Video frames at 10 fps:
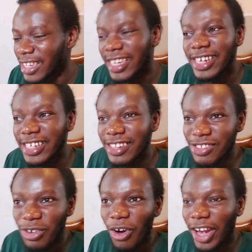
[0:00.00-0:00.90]
in
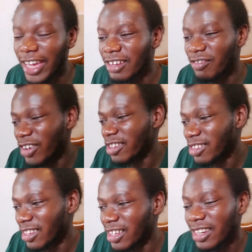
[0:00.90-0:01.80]
stock and
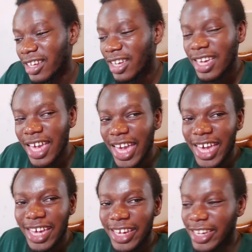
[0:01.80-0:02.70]
investing,
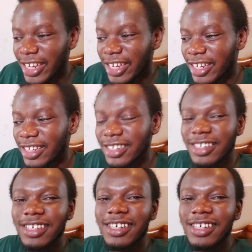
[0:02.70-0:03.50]
and